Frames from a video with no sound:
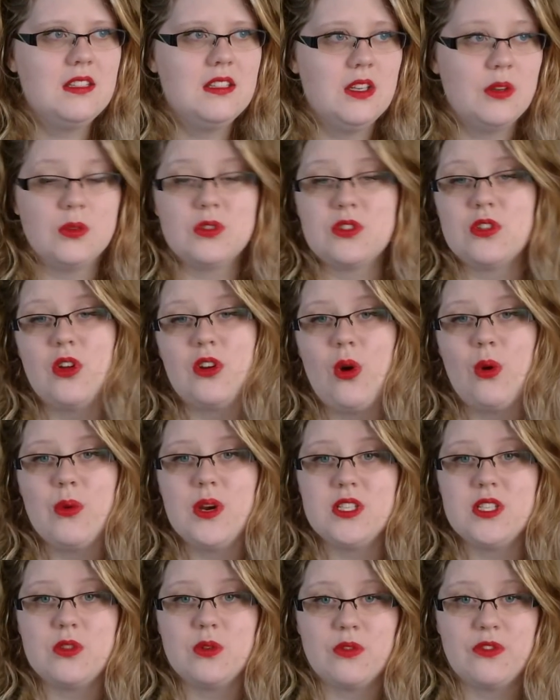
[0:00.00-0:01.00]
it was not
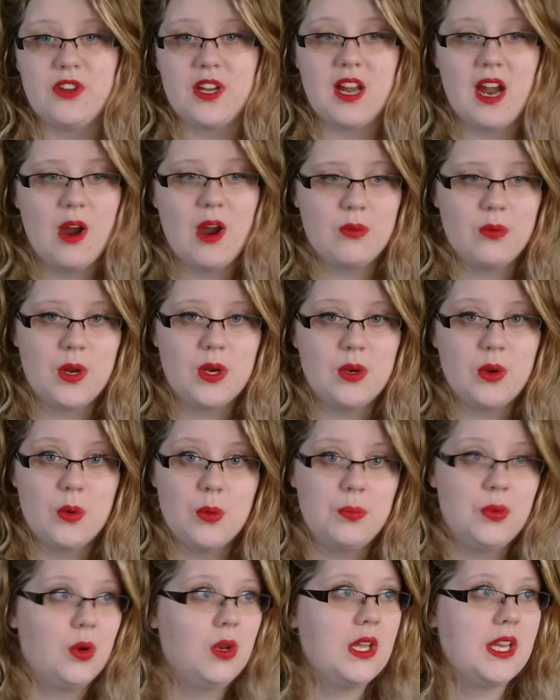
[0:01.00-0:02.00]
always you could figure out when they were
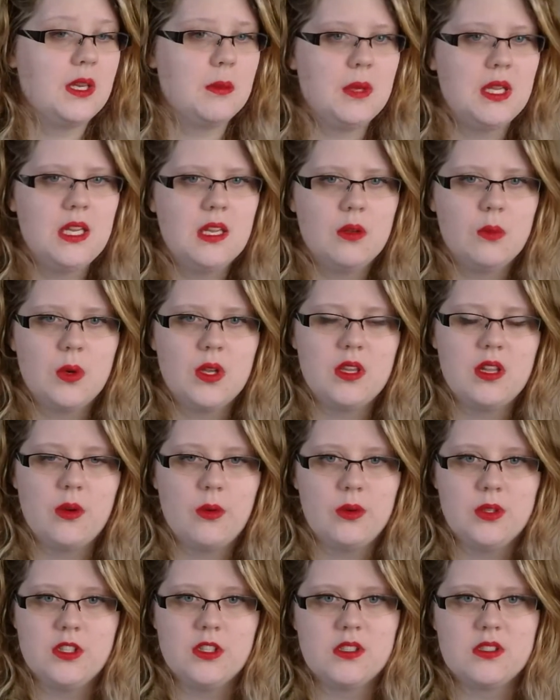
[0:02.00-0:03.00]
bullying me and when they
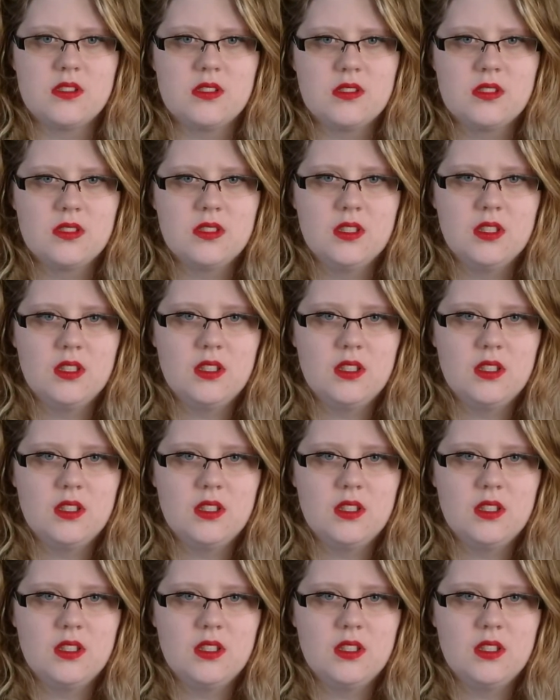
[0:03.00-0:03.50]
were just